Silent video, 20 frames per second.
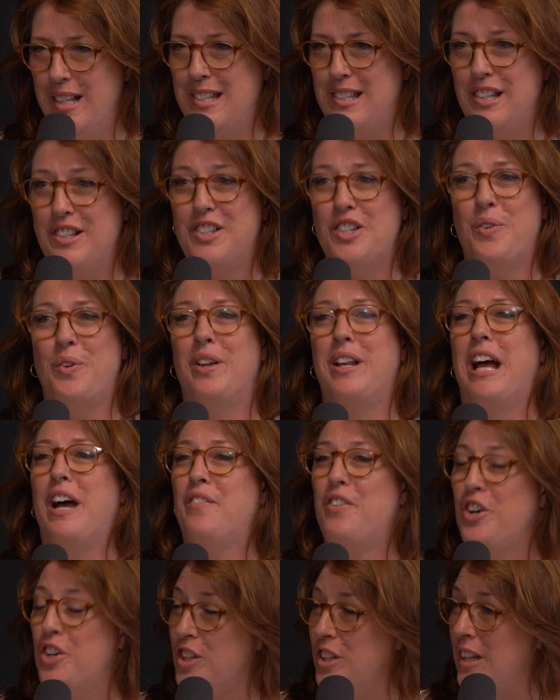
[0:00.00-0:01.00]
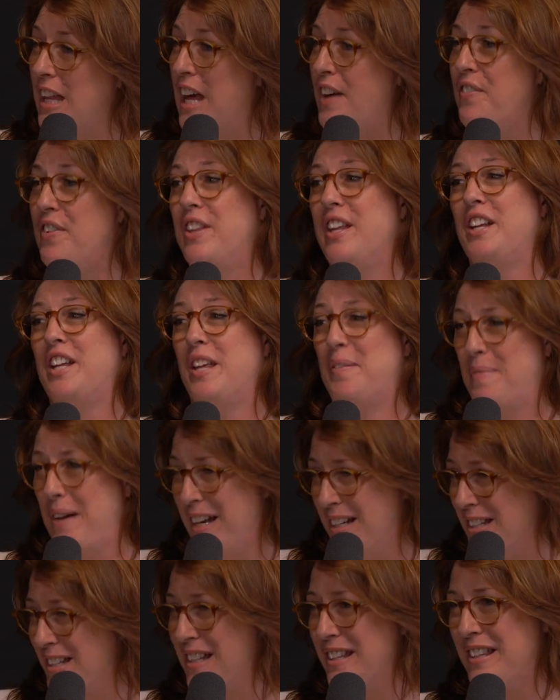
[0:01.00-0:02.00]
list. And so we'd have our good laugh and then get
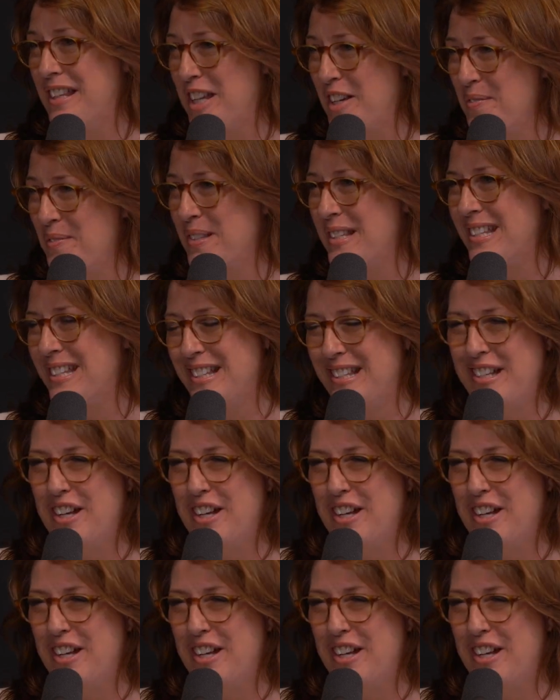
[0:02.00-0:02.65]
back to the themes.